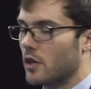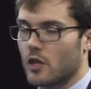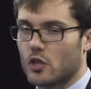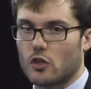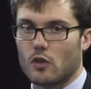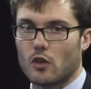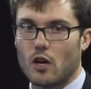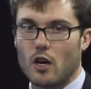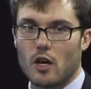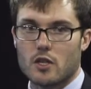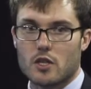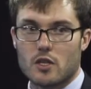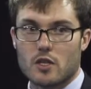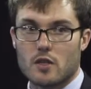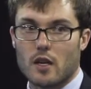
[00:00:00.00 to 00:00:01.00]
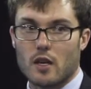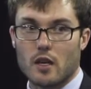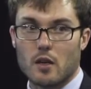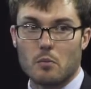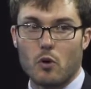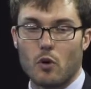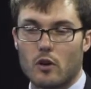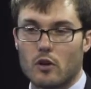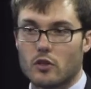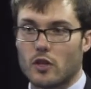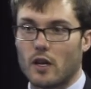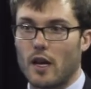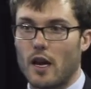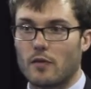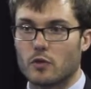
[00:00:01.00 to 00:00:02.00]
additional costs that importers are
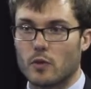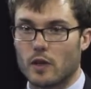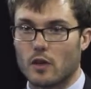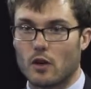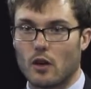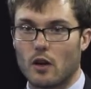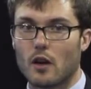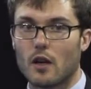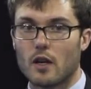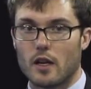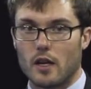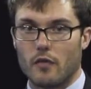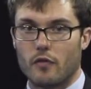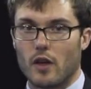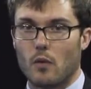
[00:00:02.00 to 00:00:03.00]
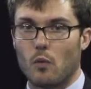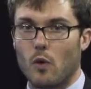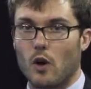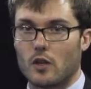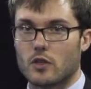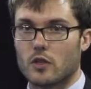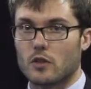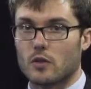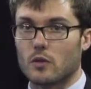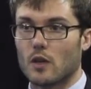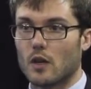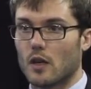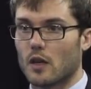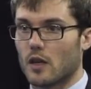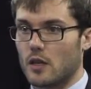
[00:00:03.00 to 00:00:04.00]
going to have to incur if they want to
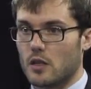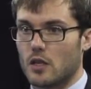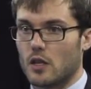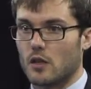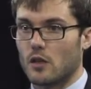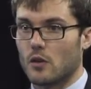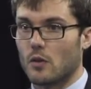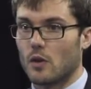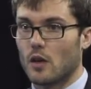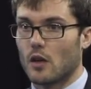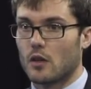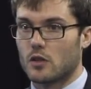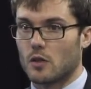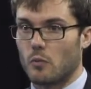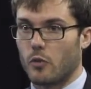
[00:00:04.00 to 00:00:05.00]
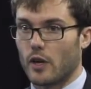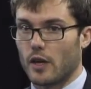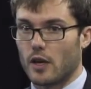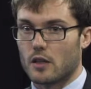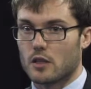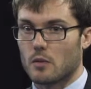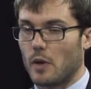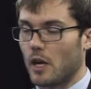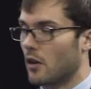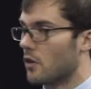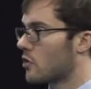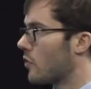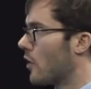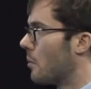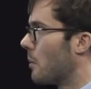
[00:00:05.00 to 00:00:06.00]
continue to bring in
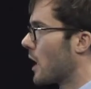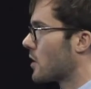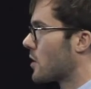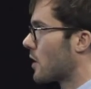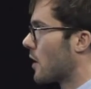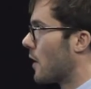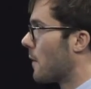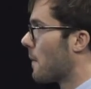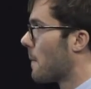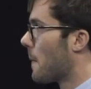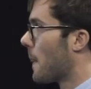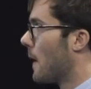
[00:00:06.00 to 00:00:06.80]
tomatoes from Mexico.